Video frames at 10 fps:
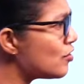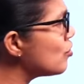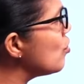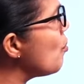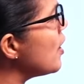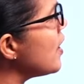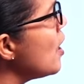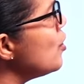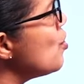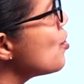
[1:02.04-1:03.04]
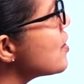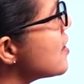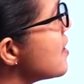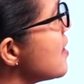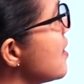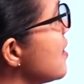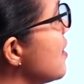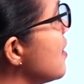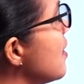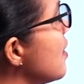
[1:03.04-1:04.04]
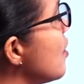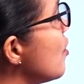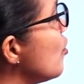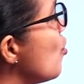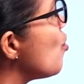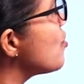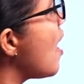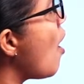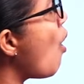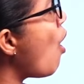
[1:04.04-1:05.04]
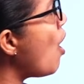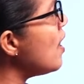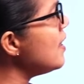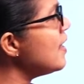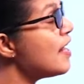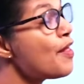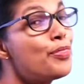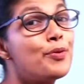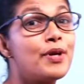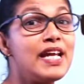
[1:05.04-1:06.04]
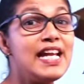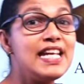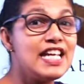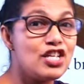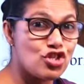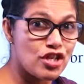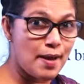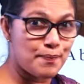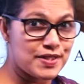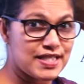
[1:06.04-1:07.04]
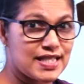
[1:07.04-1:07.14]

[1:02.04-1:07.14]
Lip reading: So what are those? Those are all 3D shapes.